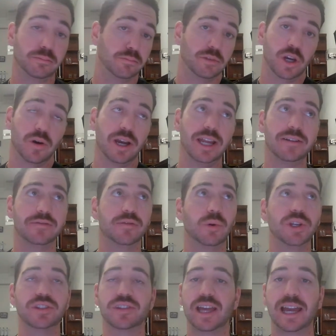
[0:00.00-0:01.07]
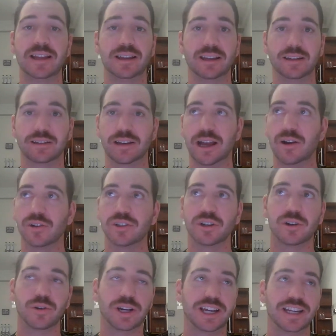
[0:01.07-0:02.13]
Go ahead and voice that, and I'll
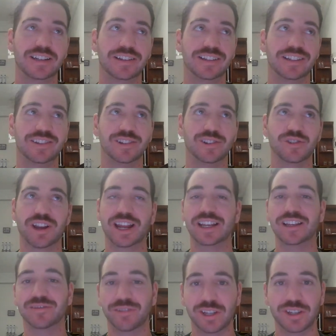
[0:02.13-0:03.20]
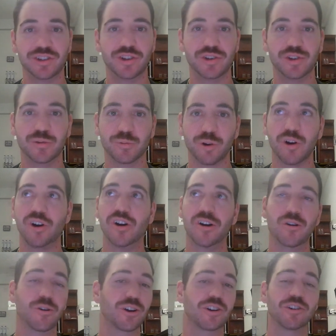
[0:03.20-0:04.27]
go ahead and either try and convince you you're wrong
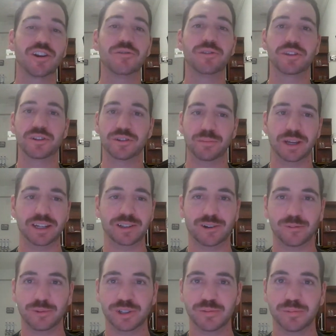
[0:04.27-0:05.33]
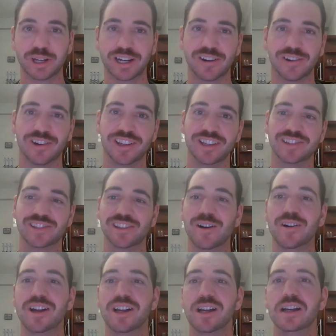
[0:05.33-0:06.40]
or agree with you, depending on which player it is.
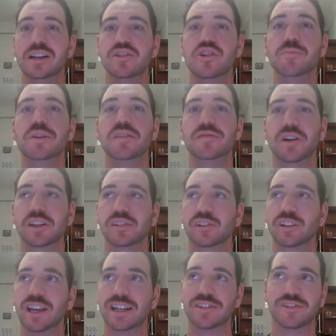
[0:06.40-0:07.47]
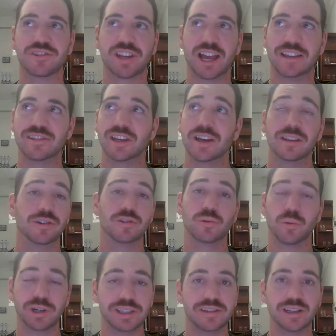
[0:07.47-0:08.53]
So should be a fun little exercise. There's
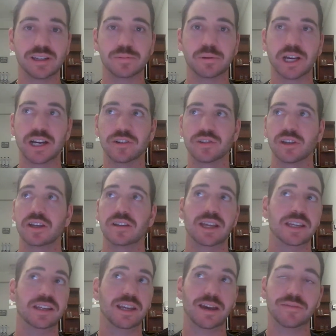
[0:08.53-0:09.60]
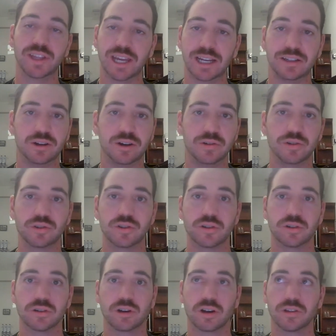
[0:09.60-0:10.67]
26 players. Then you have the head coach,
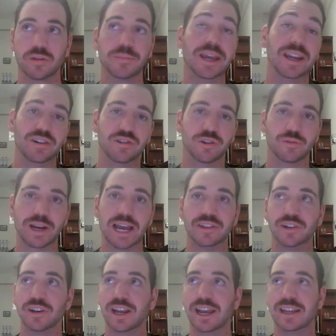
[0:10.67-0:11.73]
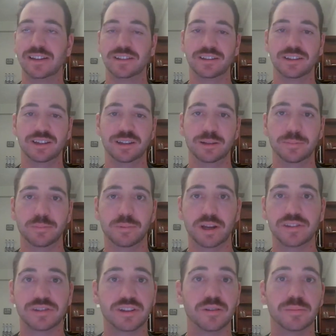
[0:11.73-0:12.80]
or the manager rather, and the
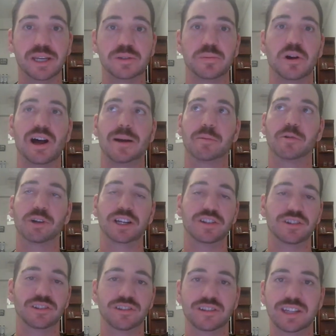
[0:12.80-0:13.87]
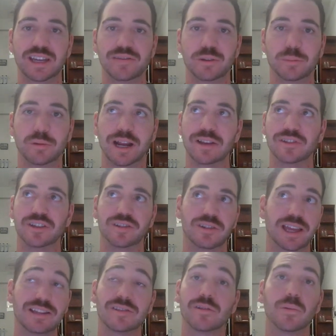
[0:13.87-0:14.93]
president of baseball operations and Dave Dombrowski. So
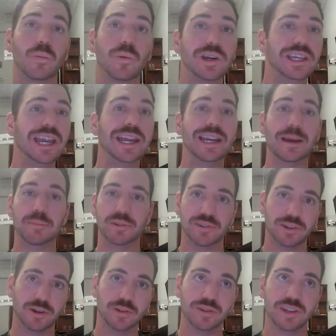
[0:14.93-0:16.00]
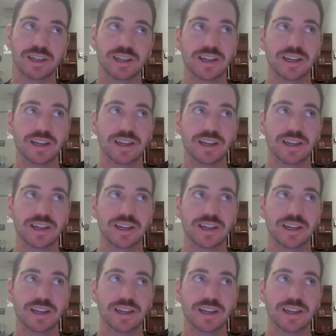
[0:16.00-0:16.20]
that's 28 episodes.